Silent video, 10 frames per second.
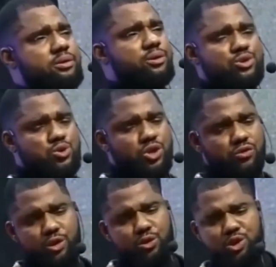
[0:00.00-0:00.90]
through the
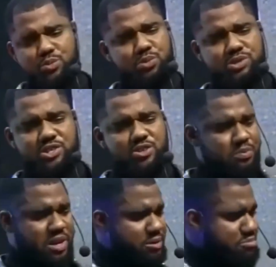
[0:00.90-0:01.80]
rigorous process of
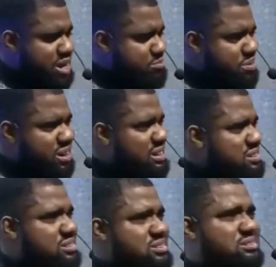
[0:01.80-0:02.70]
paying bride
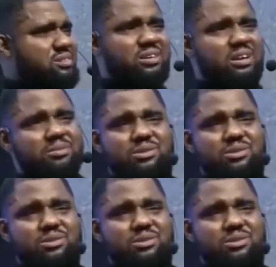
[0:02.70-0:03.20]
price. Going on. So